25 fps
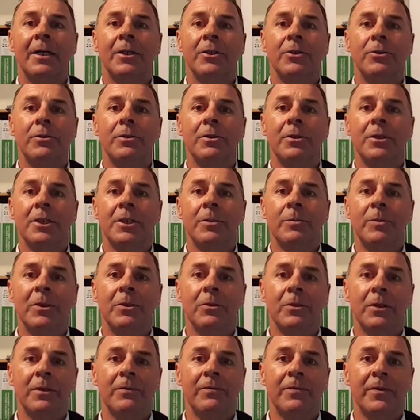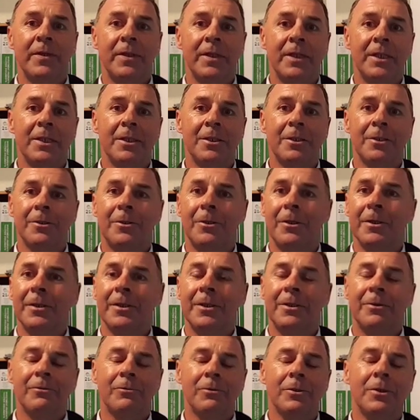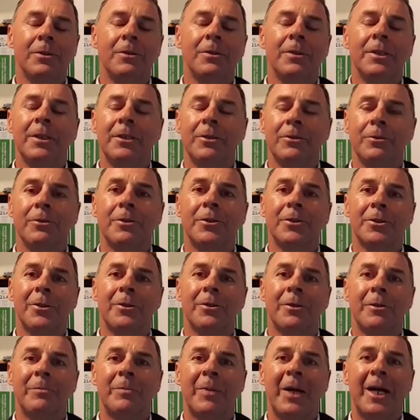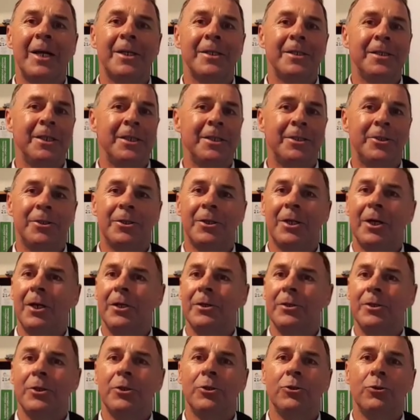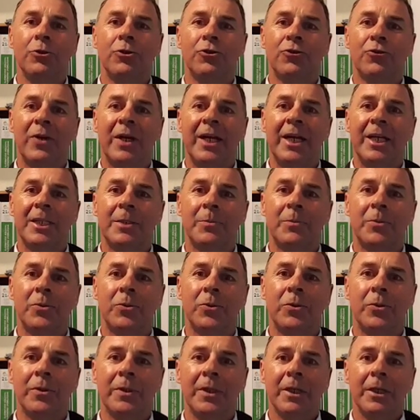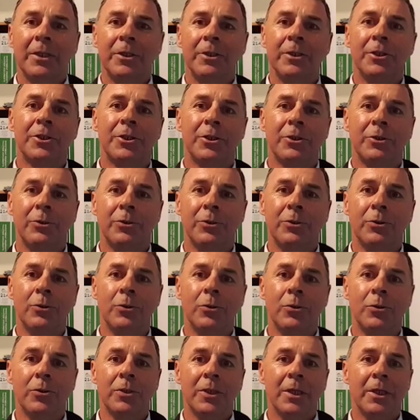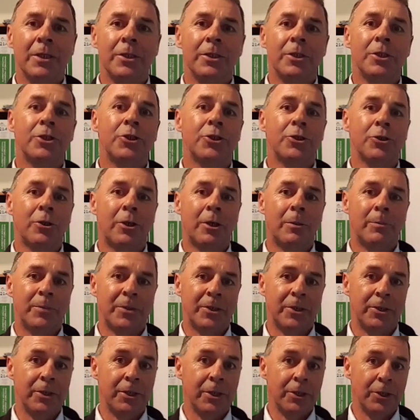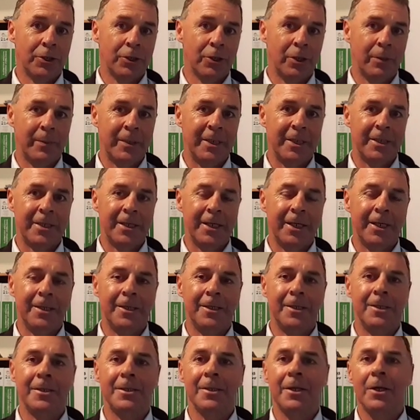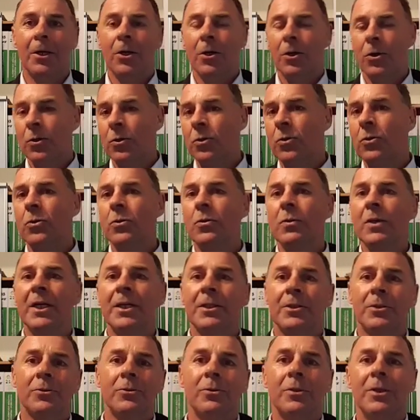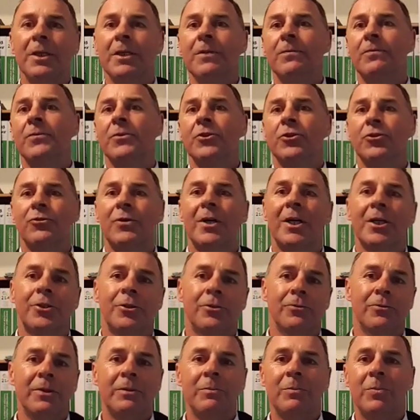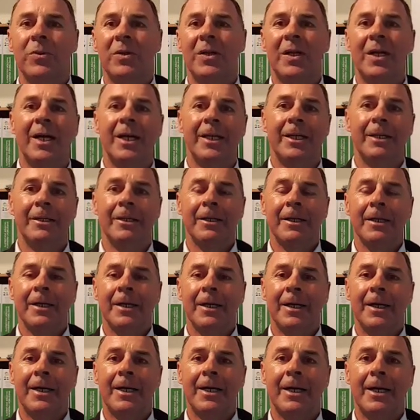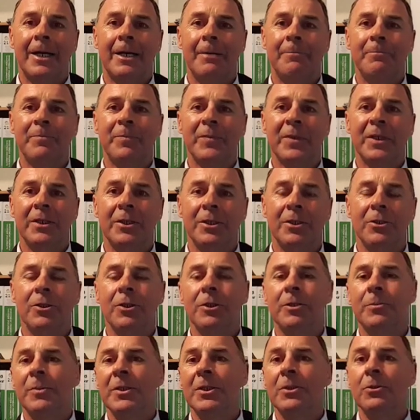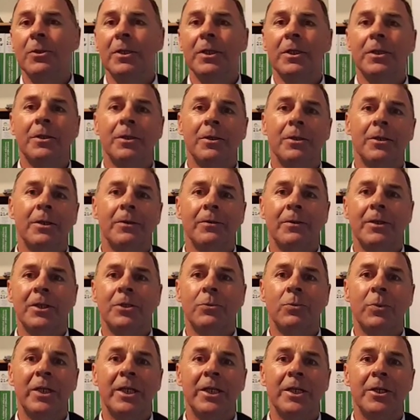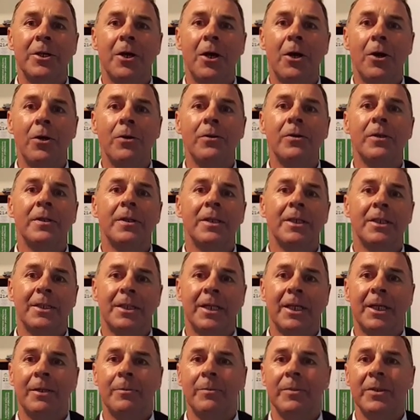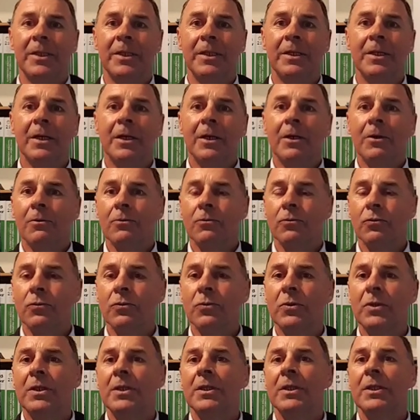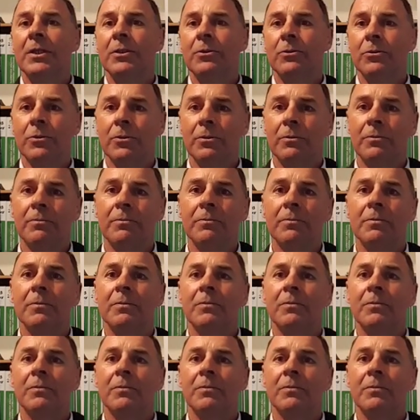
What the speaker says: You need to be looking for things like your really good solid basics, you know, your good transport, your schools, your shops, your shopping centres, all that sort of infrastructure in play. You need to be looking at areas where you know that there's going to be really good